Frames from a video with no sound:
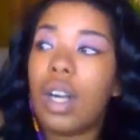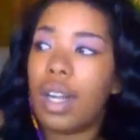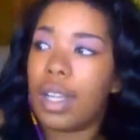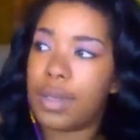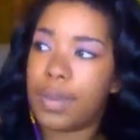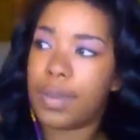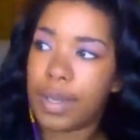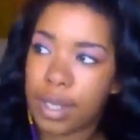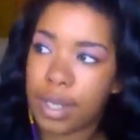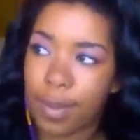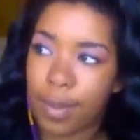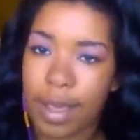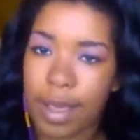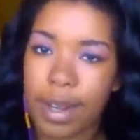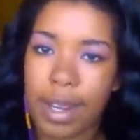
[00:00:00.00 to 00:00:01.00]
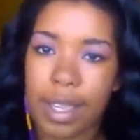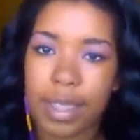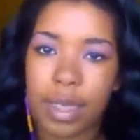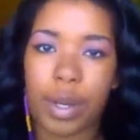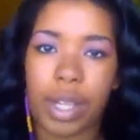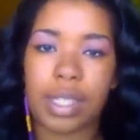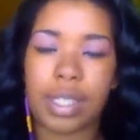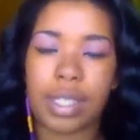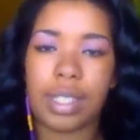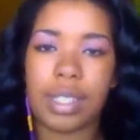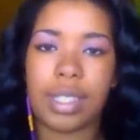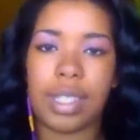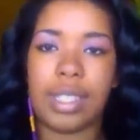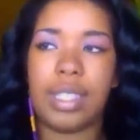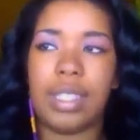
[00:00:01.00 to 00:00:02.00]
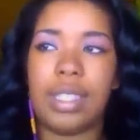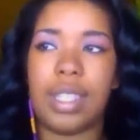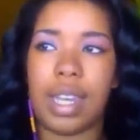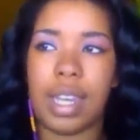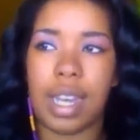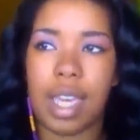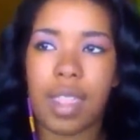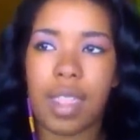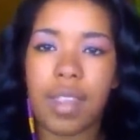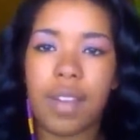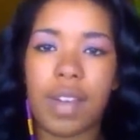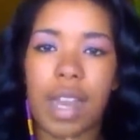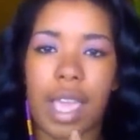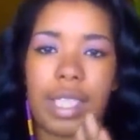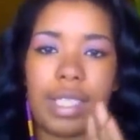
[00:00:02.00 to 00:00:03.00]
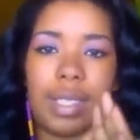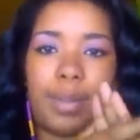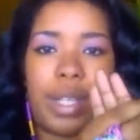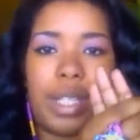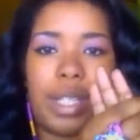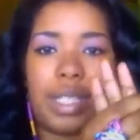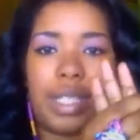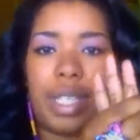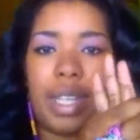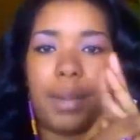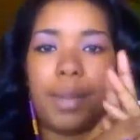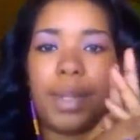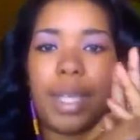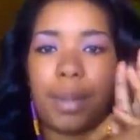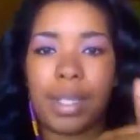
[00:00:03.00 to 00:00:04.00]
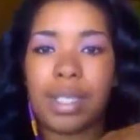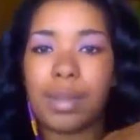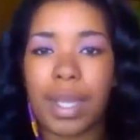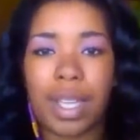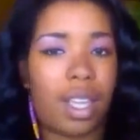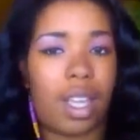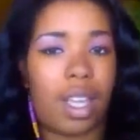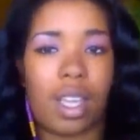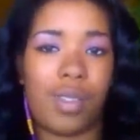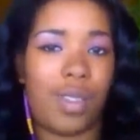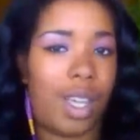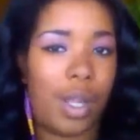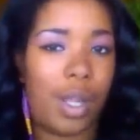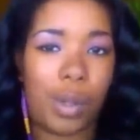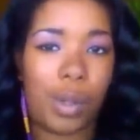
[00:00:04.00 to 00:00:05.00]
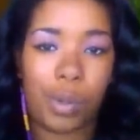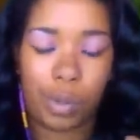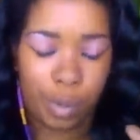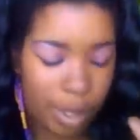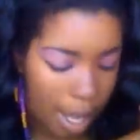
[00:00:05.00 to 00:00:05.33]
I guess we'll just round out the bracelets. This is another nice bracelet. I'm going to keep this peacock on the whole